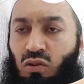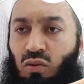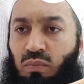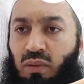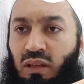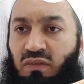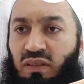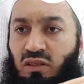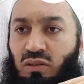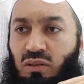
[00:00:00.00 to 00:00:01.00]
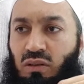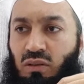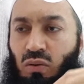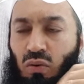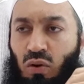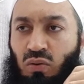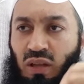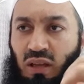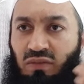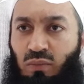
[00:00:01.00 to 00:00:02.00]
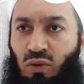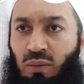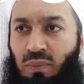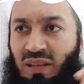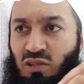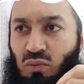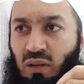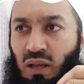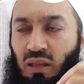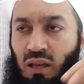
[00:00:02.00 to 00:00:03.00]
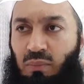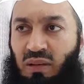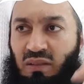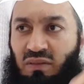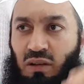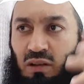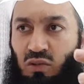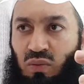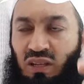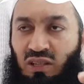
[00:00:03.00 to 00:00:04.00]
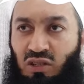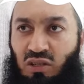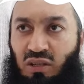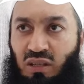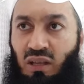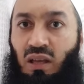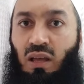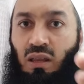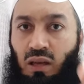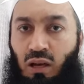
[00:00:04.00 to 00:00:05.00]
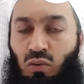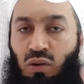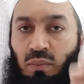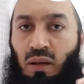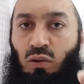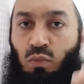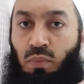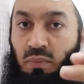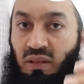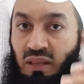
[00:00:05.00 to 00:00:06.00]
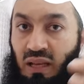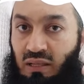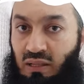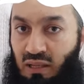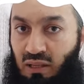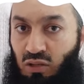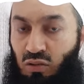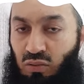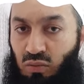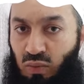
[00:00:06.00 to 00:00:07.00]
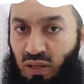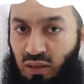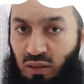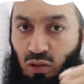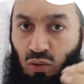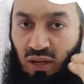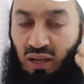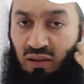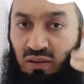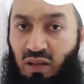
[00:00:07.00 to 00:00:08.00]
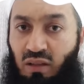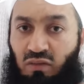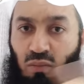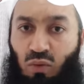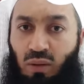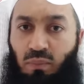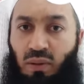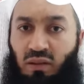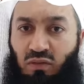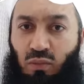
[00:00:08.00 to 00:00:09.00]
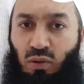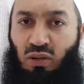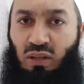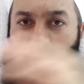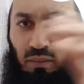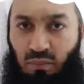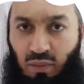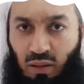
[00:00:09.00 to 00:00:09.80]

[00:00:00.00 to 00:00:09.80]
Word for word: You know, if it's your own hair from one place to another, I believe they are doing it in Turkey. There are ulama who permit that, like, you know, where your hair from one part of your body